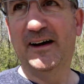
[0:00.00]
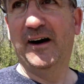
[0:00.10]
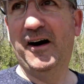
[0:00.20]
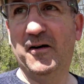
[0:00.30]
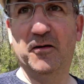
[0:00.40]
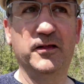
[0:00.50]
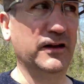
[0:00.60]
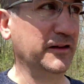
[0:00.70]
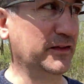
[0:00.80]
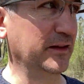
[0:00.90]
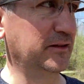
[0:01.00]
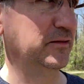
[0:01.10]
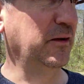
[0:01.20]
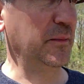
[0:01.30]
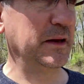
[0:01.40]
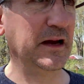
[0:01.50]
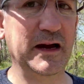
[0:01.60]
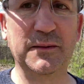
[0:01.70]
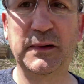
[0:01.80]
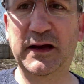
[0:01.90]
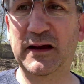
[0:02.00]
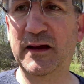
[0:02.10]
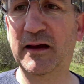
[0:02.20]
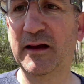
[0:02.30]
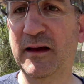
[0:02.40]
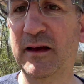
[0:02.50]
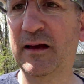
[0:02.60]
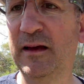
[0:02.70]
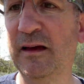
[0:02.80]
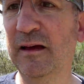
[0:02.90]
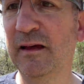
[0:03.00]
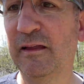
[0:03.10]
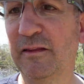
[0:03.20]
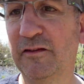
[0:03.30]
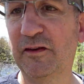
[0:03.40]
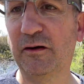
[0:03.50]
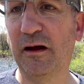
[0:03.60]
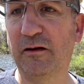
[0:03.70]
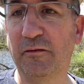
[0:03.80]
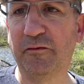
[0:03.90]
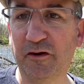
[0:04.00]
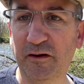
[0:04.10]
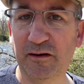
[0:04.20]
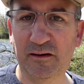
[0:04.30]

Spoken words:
Oh, look at this. Right behind me, the Saranac River.